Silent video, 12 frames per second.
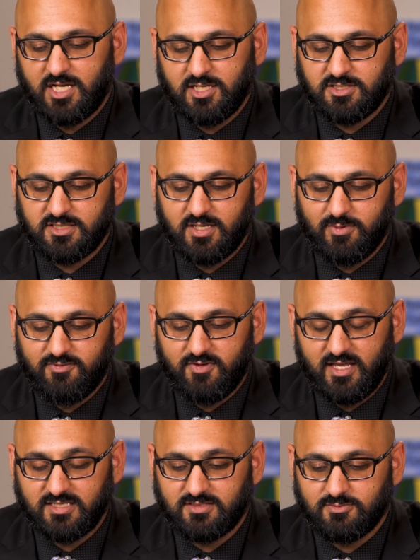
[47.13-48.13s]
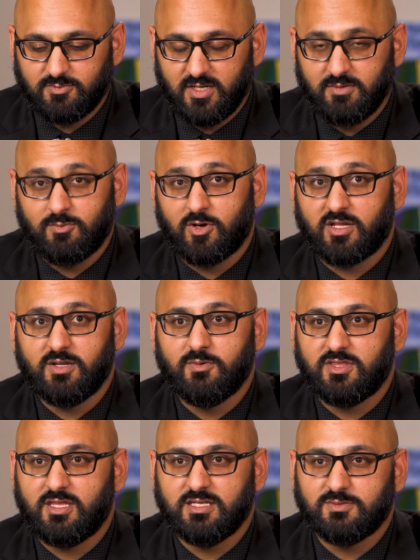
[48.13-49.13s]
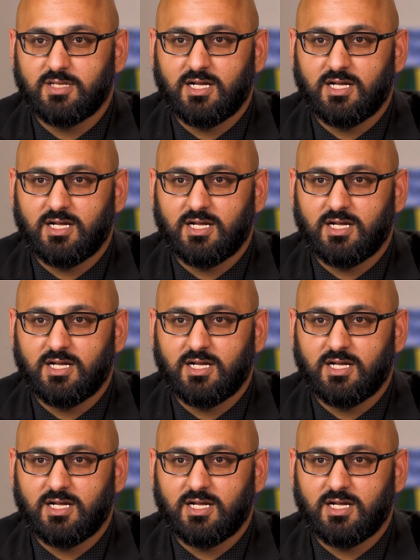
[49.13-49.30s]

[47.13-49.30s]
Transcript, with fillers: challenges that we face when working with kids with